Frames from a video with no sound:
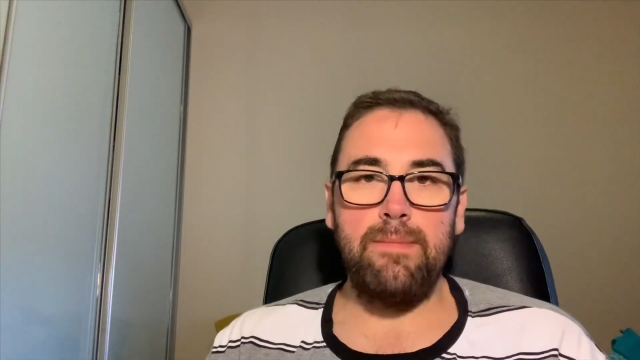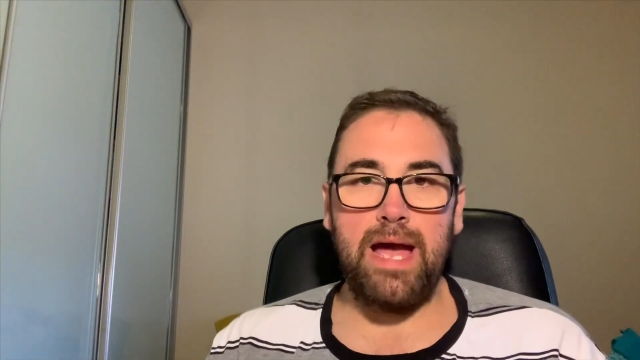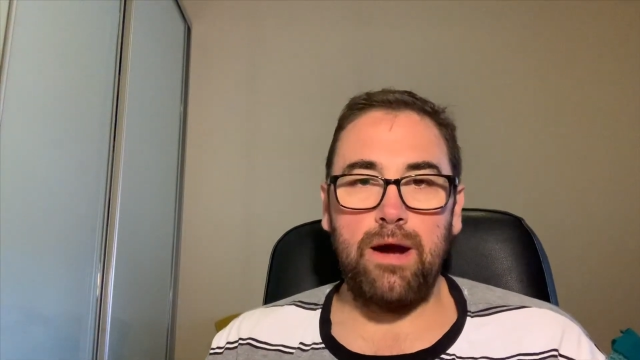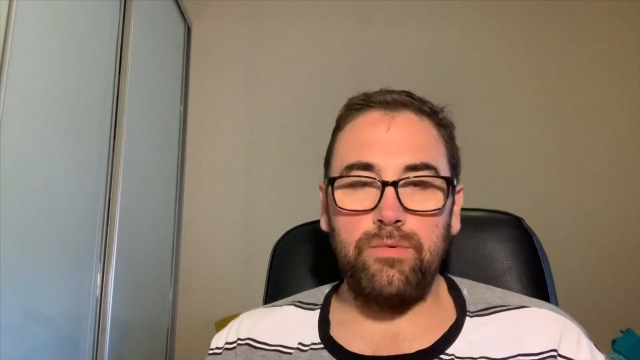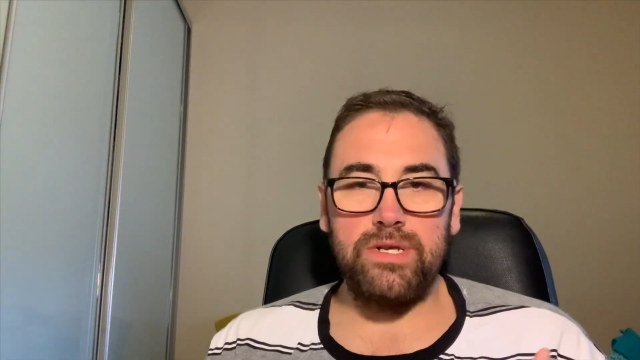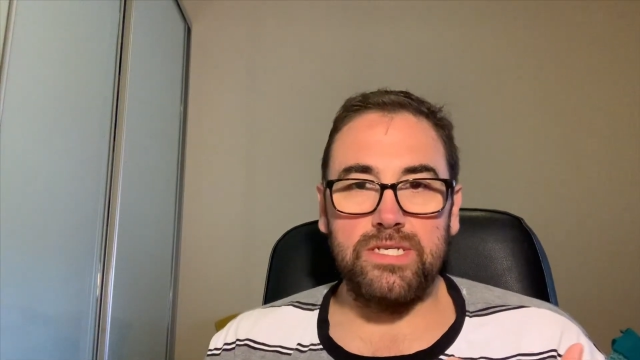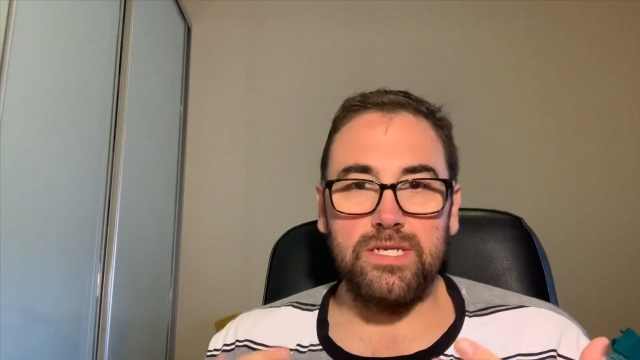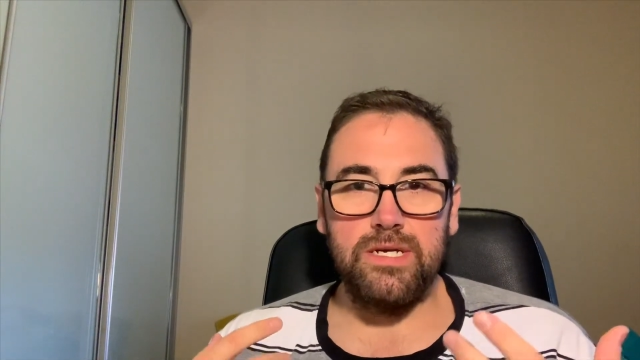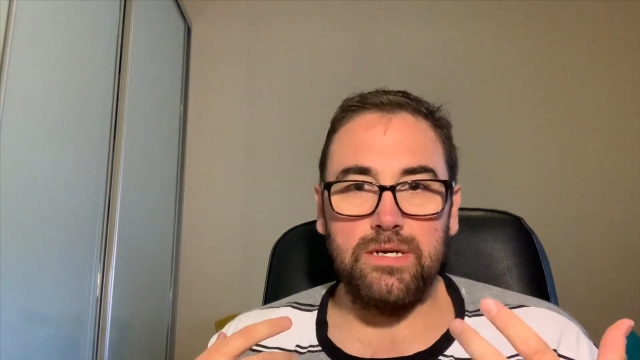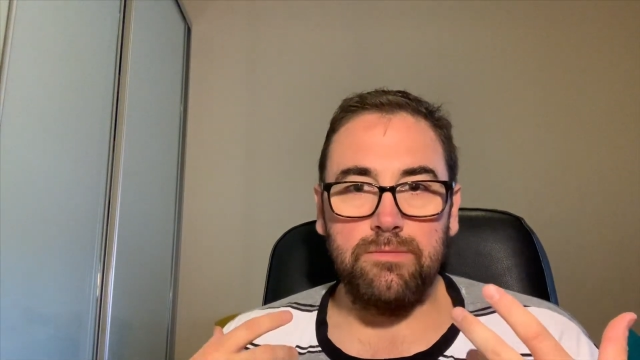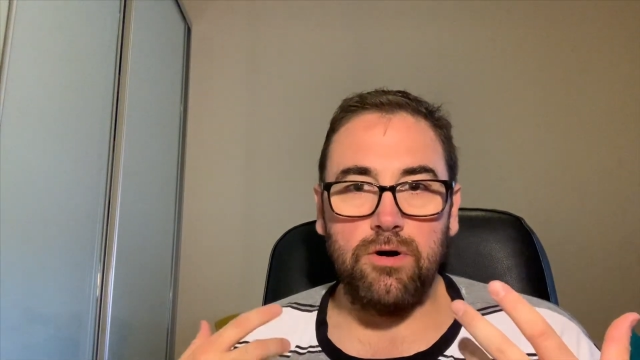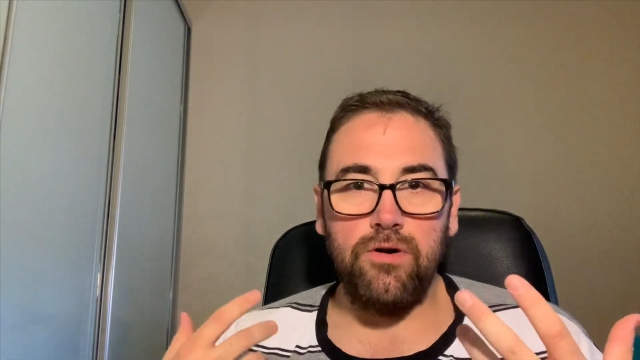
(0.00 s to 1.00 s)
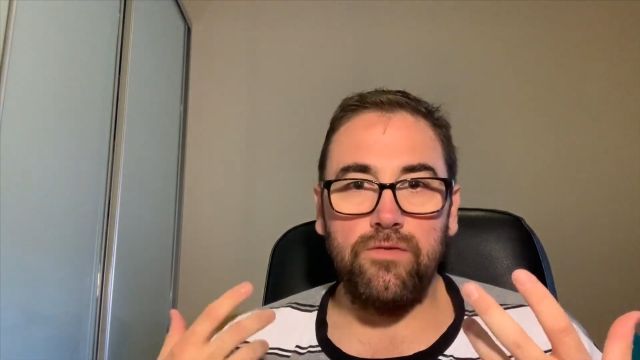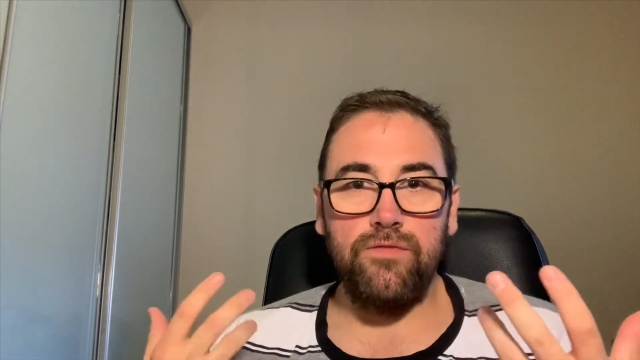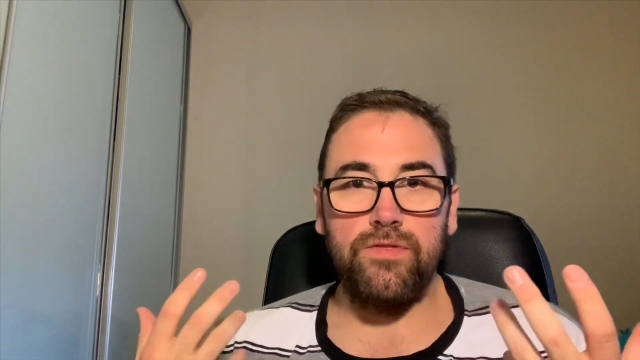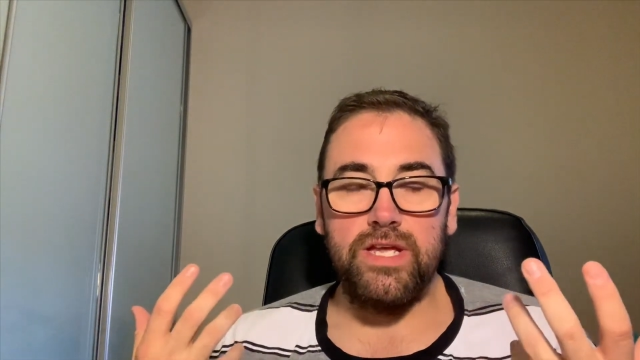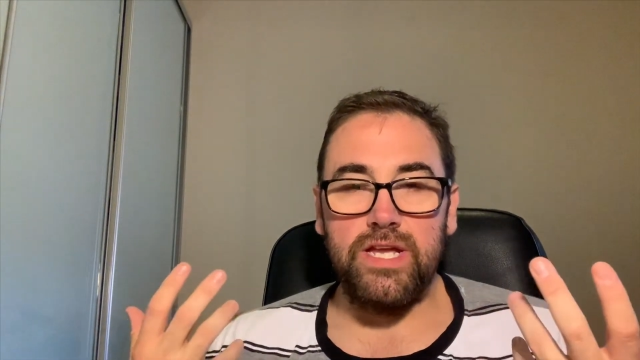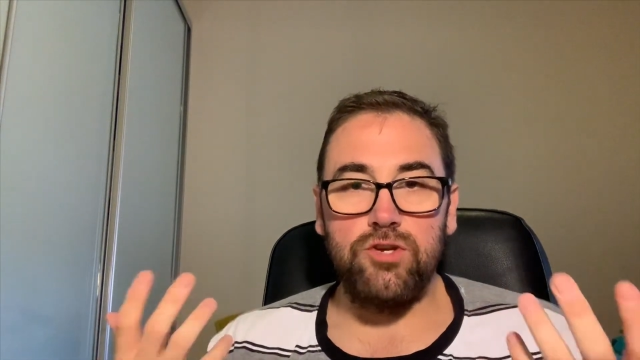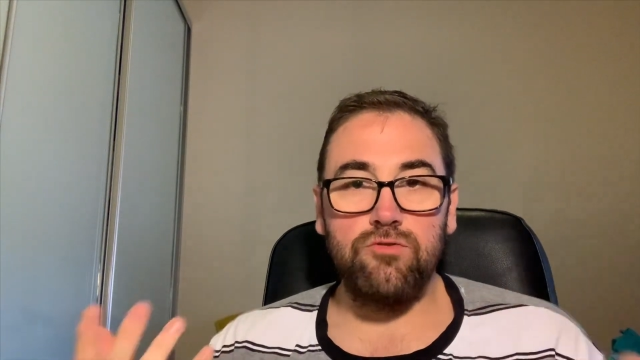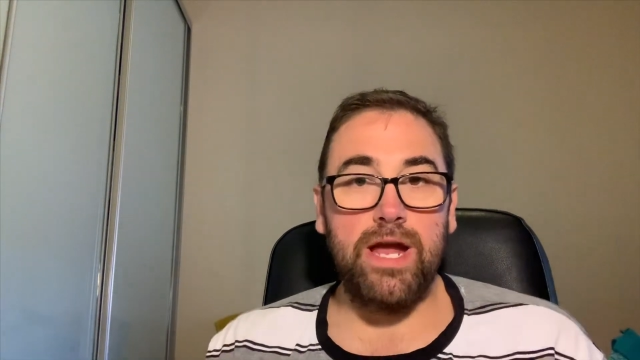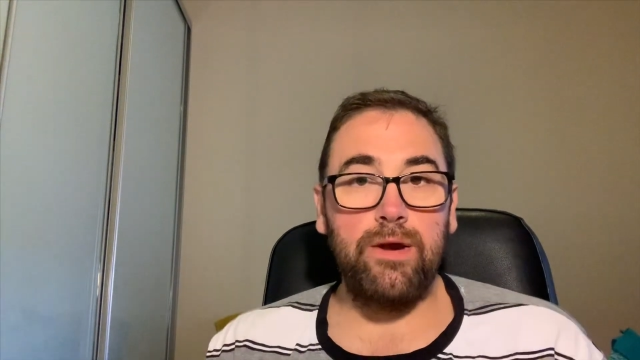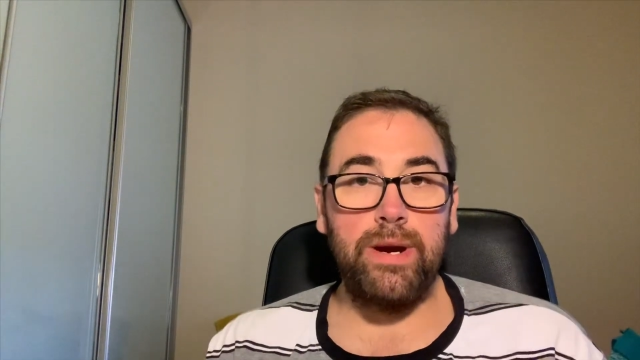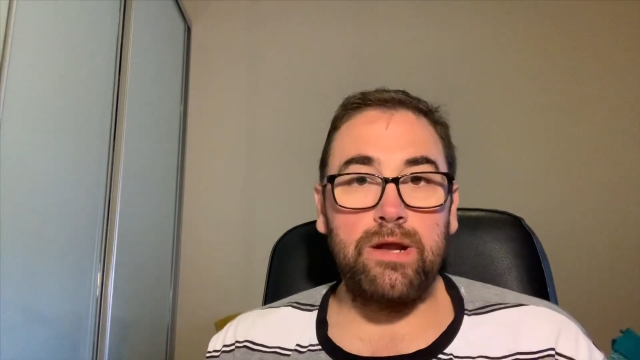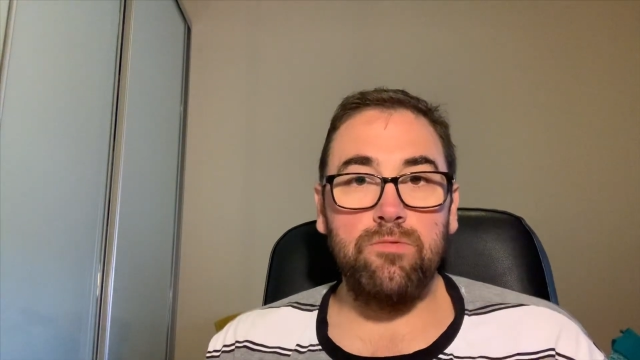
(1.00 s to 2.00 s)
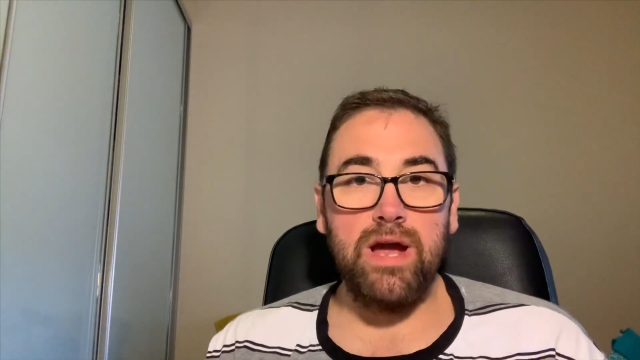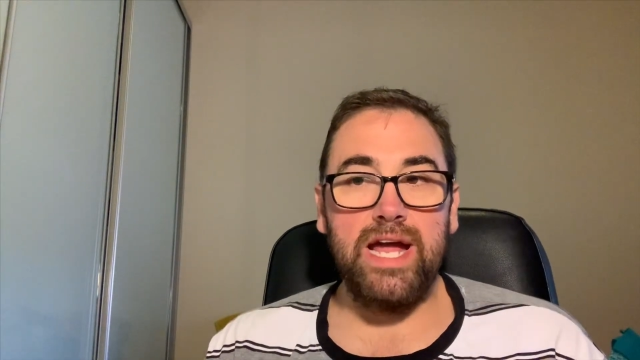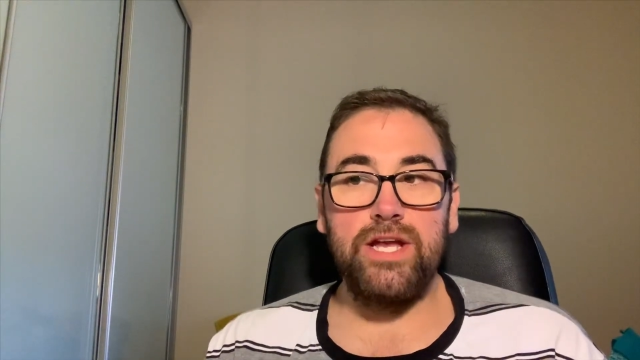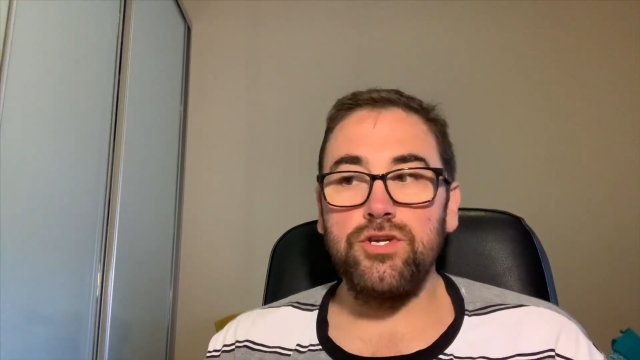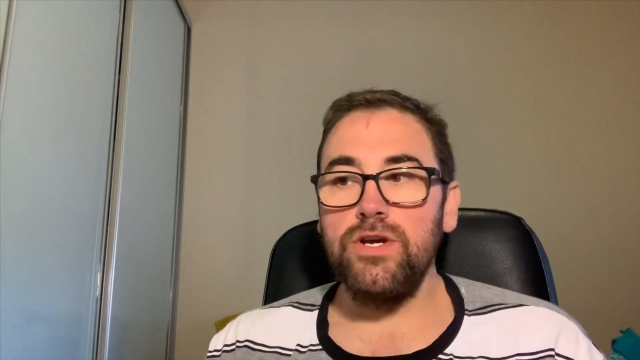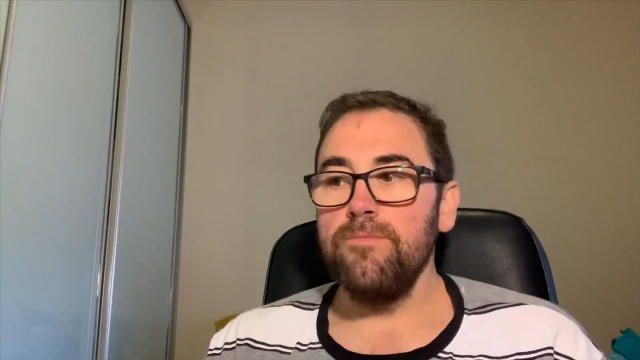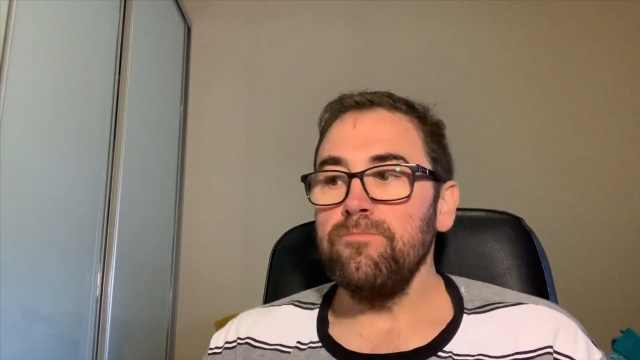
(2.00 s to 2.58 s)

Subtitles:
out with some of the drag queen range.